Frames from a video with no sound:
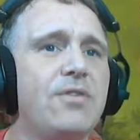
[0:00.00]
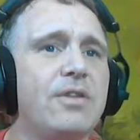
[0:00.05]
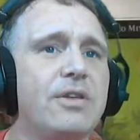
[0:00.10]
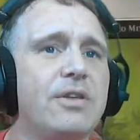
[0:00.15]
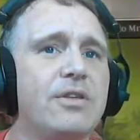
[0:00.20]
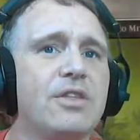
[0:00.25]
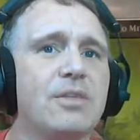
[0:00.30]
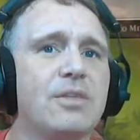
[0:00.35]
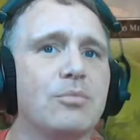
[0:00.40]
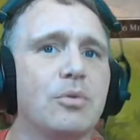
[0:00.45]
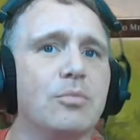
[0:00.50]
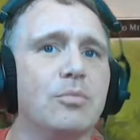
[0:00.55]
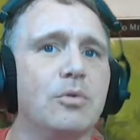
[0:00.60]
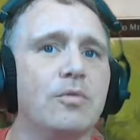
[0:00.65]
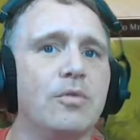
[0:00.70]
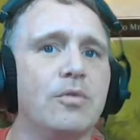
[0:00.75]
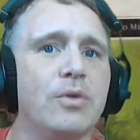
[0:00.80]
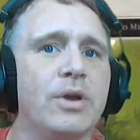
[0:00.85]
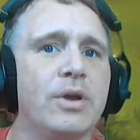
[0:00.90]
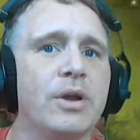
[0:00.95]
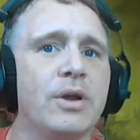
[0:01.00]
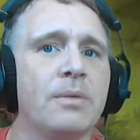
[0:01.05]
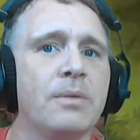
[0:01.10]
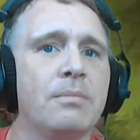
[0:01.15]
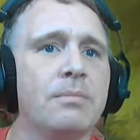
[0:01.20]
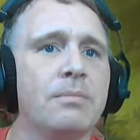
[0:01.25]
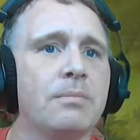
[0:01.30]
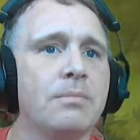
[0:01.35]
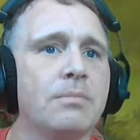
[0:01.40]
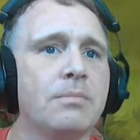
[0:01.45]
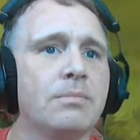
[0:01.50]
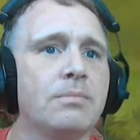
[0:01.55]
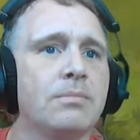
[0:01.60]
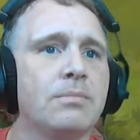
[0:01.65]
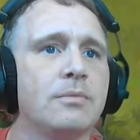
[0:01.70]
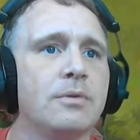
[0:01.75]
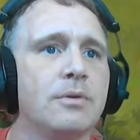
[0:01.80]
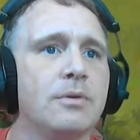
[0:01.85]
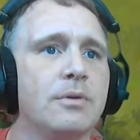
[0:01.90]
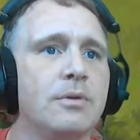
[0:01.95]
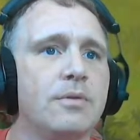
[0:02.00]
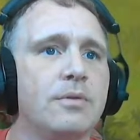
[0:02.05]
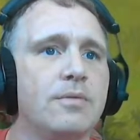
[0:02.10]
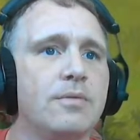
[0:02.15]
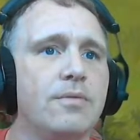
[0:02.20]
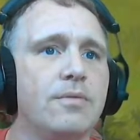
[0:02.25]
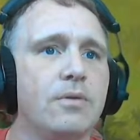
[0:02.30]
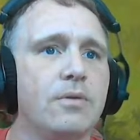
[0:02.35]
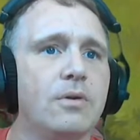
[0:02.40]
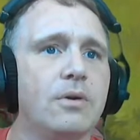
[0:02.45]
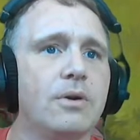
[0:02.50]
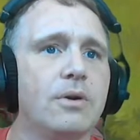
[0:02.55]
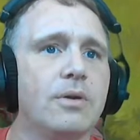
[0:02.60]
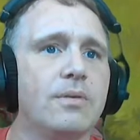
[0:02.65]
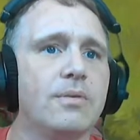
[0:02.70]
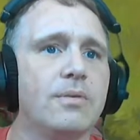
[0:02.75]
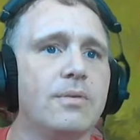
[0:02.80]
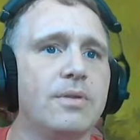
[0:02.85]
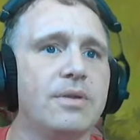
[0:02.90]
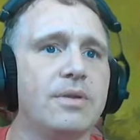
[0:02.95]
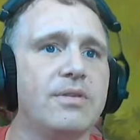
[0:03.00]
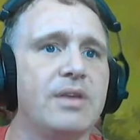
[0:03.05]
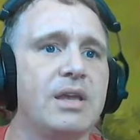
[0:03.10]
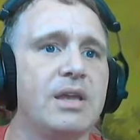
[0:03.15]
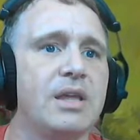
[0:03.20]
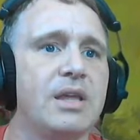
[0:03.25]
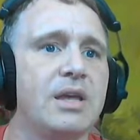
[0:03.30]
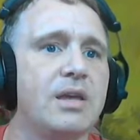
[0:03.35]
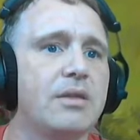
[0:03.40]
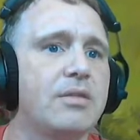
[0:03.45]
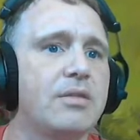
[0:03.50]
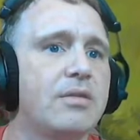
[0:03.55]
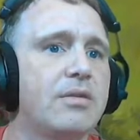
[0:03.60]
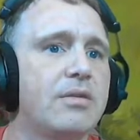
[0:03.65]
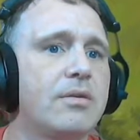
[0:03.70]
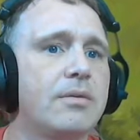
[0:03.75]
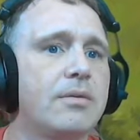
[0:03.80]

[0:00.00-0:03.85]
use some removal here for these idiots.